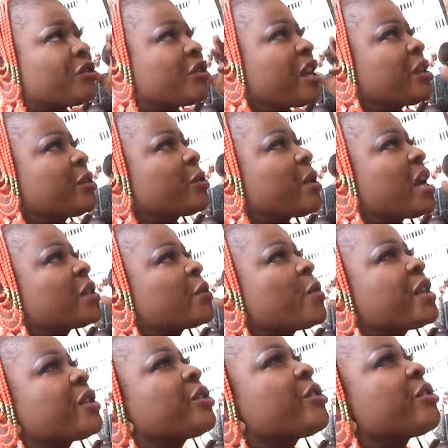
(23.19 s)
trying to ask
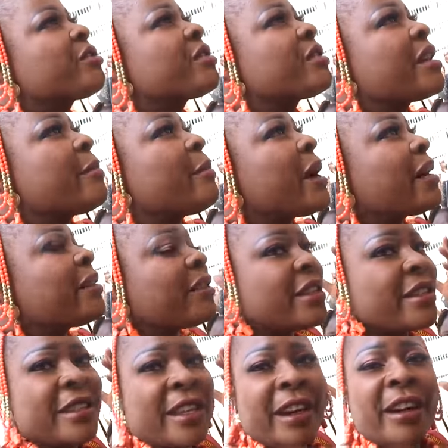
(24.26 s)
questions about
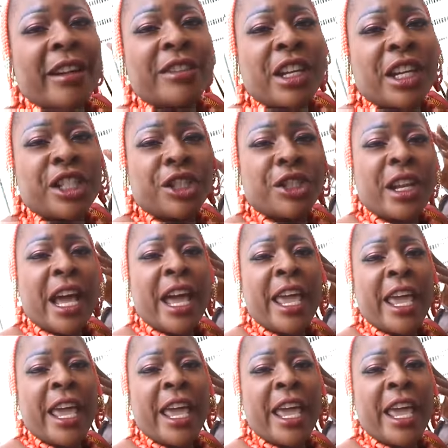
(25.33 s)
this traditional